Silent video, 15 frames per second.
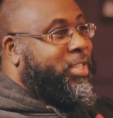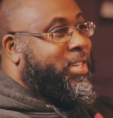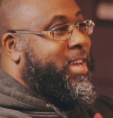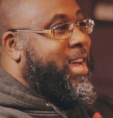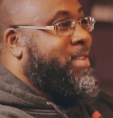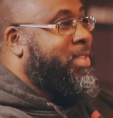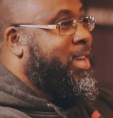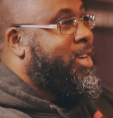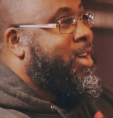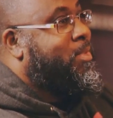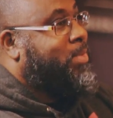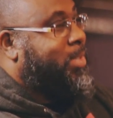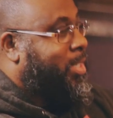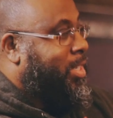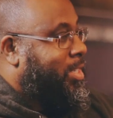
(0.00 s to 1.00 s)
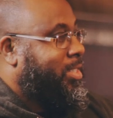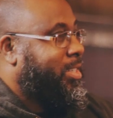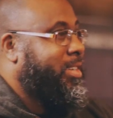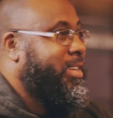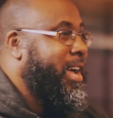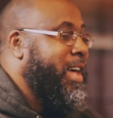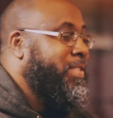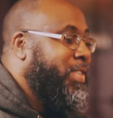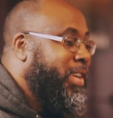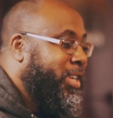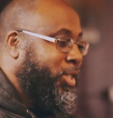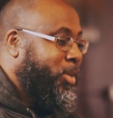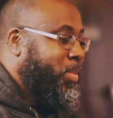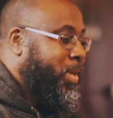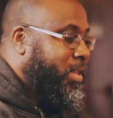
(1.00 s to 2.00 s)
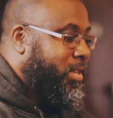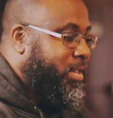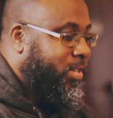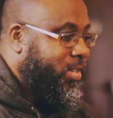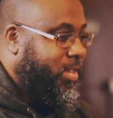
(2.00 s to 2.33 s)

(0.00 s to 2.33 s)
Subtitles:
should have that conversation. I think it should be in the